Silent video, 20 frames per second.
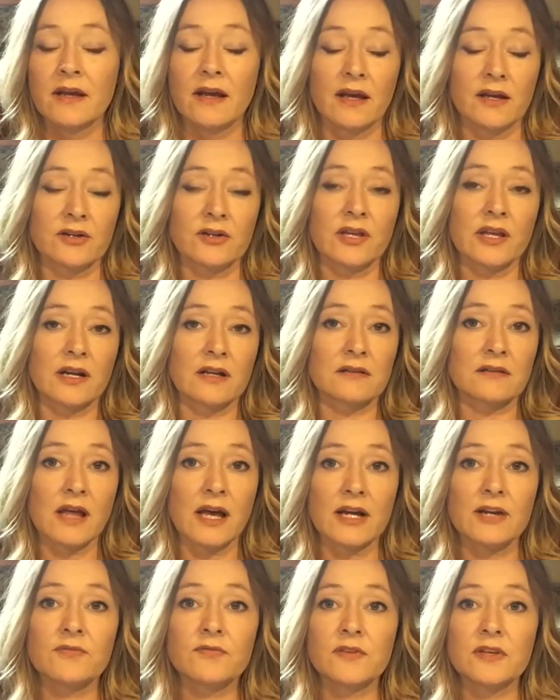I don't get a
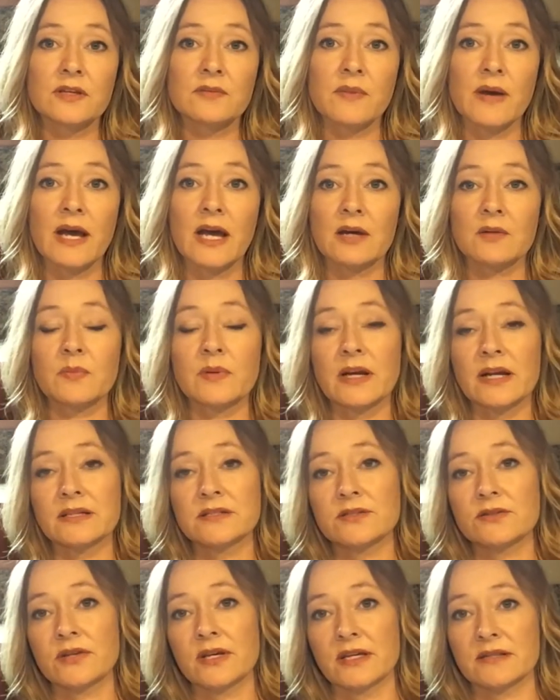lot of feedback, but I
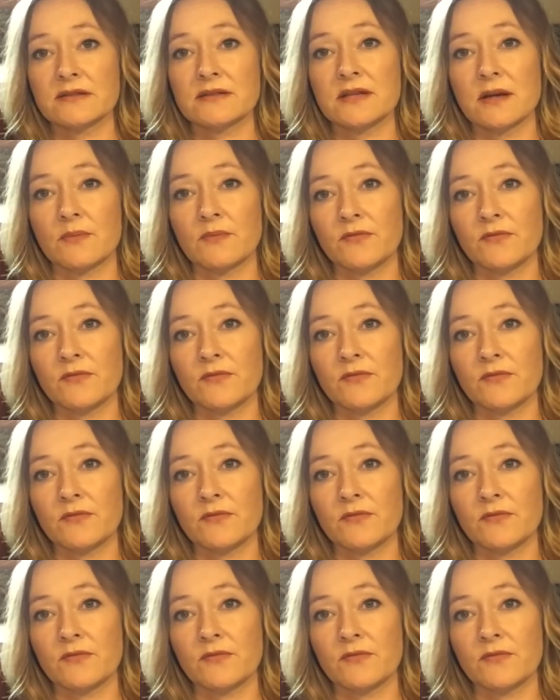do get some